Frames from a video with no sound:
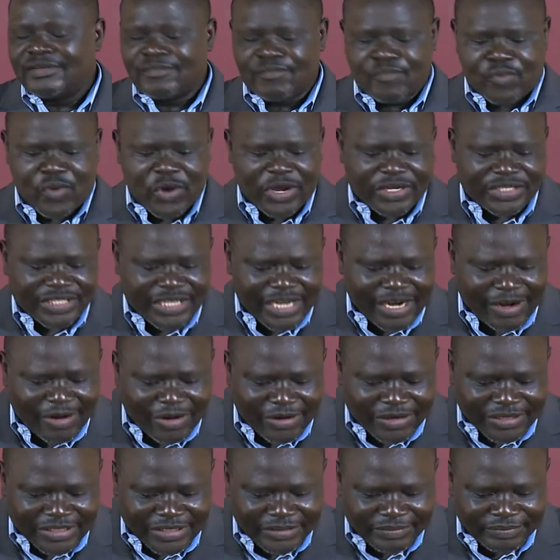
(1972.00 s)
Praise the
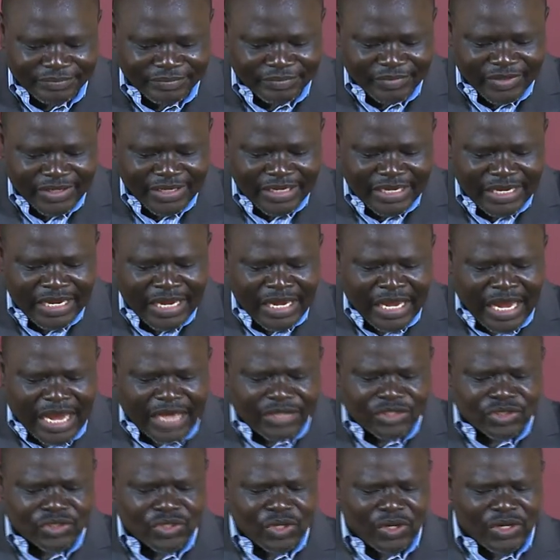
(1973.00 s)
Lord.
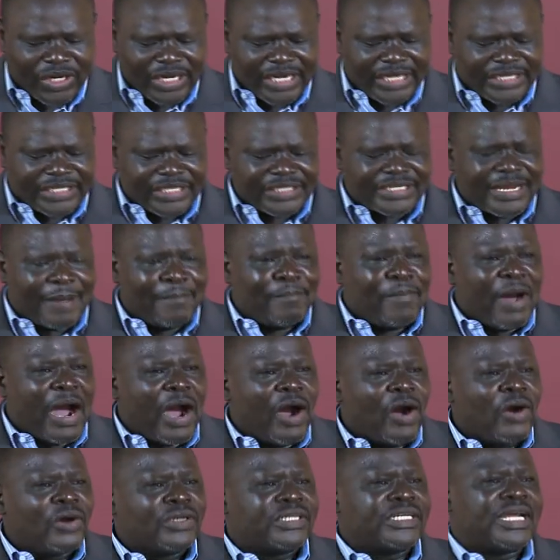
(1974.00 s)
And so it is
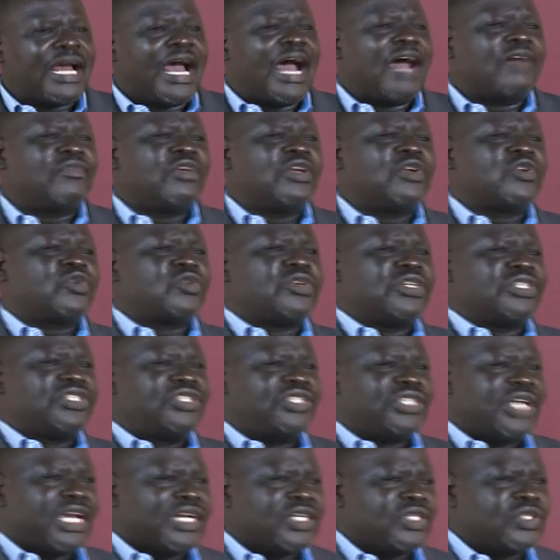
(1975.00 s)
about having to
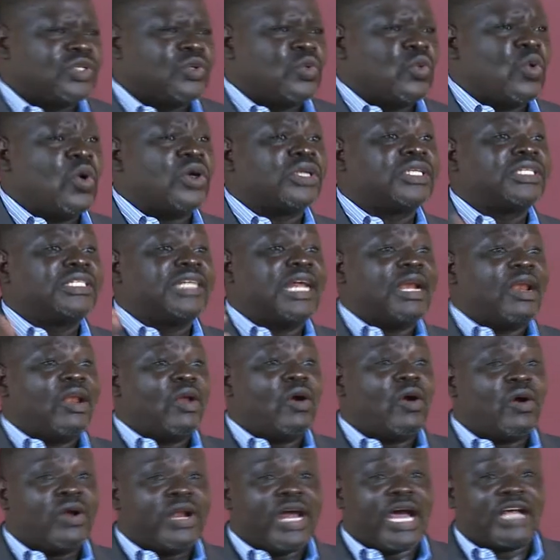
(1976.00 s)
reject what the
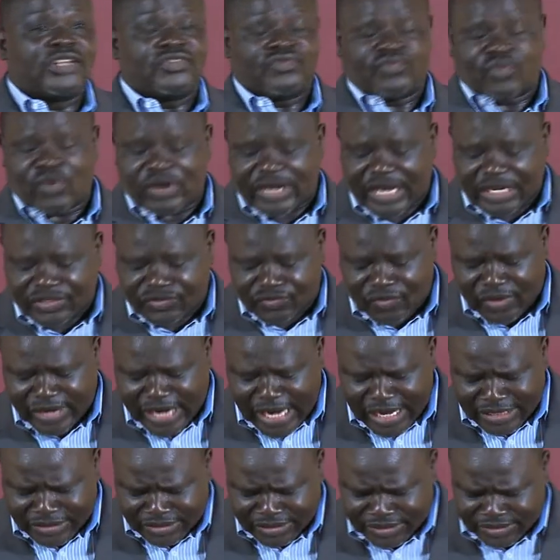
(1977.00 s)
Lord has focused for
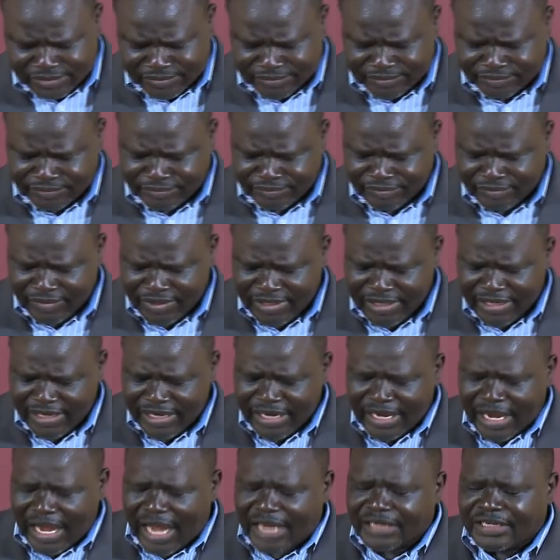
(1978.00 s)
us.
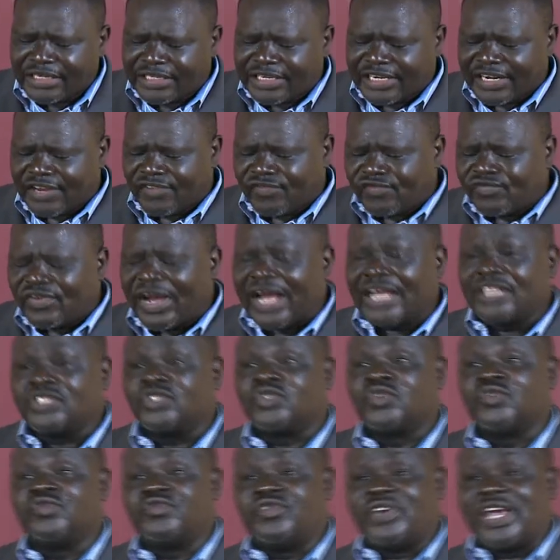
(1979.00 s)
And it refers
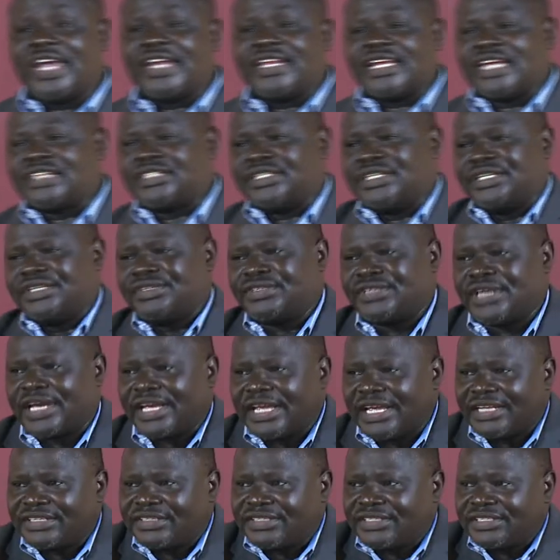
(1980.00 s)
to various
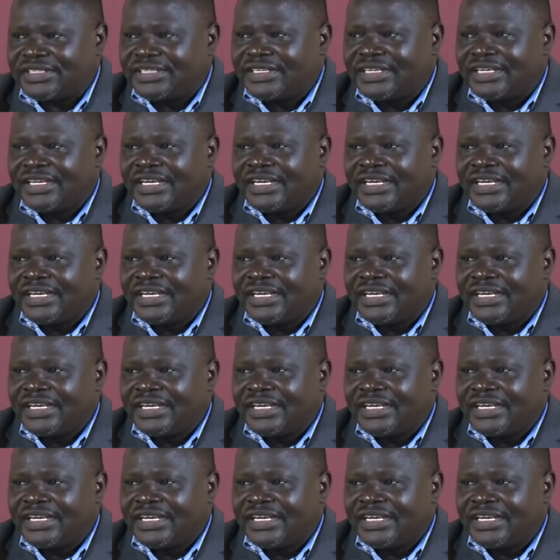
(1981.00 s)
desires.